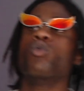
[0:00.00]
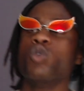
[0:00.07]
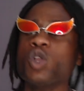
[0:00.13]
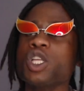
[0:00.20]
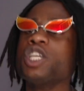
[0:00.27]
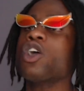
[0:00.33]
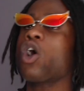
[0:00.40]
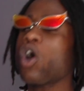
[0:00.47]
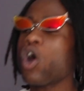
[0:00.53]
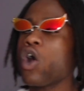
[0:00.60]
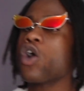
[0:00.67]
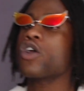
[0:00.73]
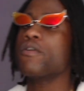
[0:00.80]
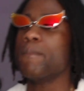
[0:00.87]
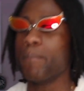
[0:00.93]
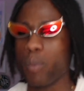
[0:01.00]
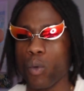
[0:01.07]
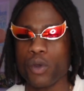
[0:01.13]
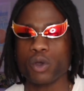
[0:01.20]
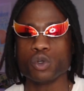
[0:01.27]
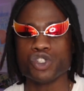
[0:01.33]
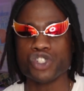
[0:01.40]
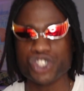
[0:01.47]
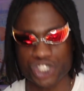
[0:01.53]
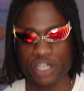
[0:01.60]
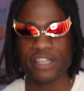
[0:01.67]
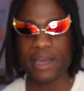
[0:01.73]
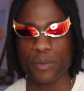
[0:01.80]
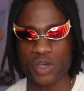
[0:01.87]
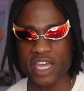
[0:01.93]
really hard-boiled Shen
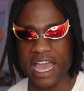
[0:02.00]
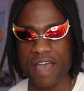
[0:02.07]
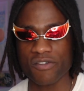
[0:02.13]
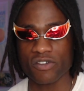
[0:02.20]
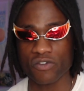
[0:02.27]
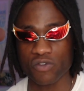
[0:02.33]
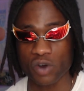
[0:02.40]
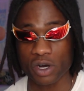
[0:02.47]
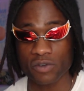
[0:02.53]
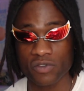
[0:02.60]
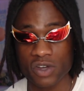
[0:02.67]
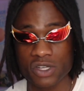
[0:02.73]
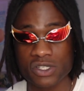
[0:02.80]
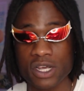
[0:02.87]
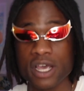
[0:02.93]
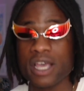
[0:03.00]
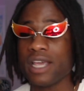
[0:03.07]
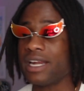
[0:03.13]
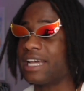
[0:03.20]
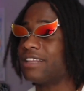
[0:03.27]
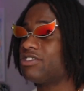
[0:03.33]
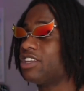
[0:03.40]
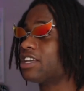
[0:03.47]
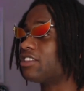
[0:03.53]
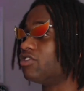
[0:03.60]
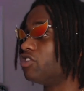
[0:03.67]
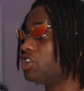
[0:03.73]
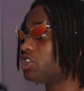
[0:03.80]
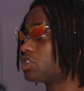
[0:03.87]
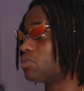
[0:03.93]
that we have in front of us, and I think
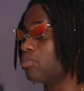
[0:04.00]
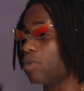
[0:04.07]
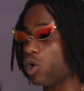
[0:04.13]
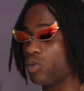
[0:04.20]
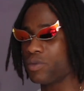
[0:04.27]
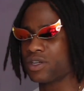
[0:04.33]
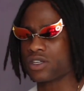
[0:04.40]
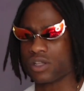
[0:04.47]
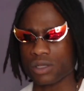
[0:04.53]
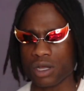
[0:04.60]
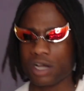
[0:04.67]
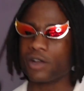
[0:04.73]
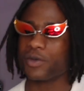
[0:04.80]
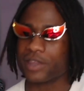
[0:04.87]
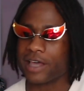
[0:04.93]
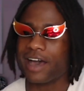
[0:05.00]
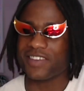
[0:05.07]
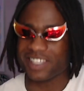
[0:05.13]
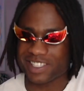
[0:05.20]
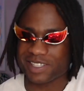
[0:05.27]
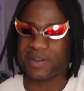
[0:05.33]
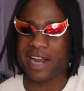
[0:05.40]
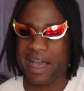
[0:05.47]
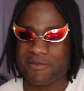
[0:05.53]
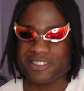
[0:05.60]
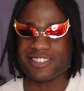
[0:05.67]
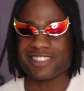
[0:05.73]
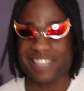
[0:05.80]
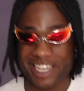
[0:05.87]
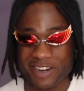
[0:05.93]
this moment, along with obviously what
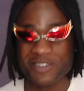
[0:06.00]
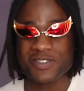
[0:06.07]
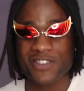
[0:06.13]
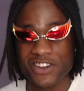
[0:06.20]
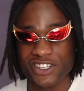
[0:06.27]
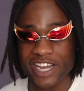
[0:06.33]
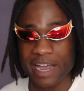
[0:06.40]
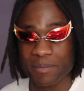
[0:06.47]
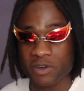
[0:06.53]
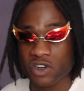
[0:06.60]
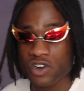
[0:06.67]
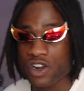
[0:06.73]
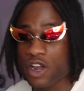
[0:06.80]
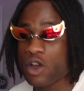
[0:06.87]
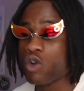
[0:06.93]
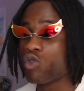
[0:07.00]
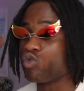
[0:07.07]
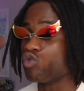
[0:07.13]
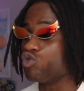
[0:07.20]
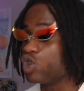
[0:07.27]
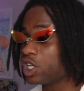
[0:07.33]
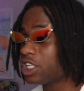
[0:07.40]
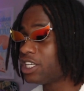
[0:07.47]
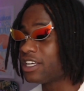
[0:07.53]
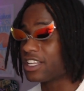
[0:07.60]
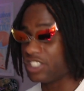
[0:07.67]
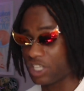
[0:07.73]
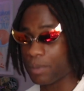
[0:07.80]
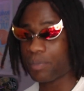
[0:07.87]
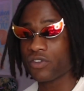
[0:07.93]
happens later in the chapter, really
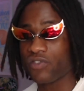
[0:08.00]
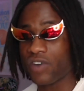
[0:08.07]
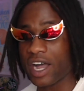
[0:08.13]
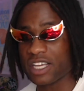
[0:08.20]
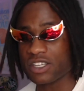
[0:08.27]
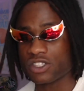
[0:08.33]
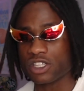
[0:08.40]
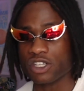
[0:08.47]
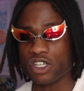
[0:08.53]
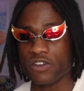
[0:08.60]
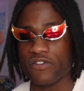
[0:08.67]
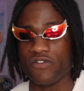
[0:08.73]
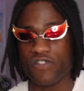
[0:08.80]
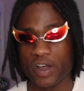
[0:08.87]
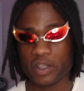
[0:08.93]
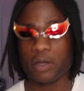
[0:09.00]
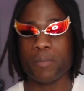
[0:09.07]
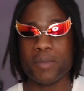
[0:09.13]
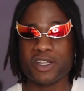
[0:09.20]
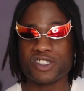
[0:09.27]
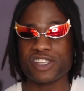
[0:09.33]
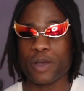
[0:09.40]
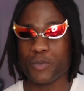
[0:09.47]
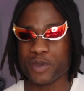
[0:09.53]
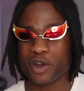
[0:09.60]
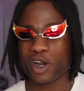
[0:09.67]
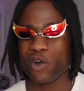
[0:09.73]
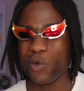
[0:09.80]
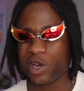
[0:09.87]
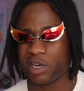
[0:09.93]
exemplifies the developments that we are
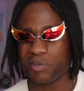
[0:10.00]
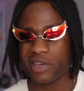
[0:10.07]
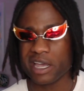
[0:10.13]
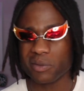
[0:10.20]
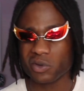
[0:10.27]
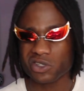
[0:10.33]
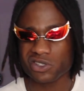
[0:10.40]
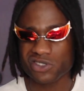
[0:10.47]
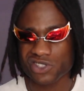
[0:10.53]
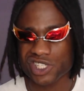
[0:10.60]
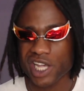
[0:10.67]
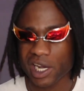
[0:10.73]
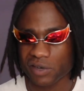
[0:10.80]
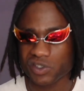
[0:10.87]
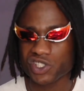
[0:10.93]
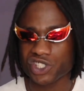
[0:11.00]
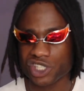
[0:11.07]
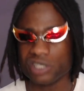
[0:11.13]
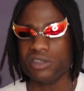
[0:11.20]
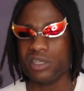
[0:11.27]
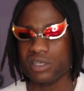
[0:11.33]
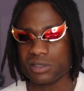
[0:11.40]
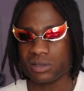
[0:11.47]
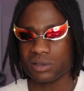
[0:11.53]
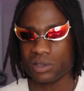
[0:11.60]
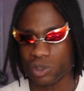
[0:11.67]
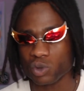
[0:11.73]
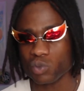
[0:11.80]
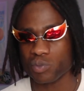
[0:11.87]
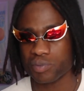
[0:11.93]
going to be able to see out of Shen this loop.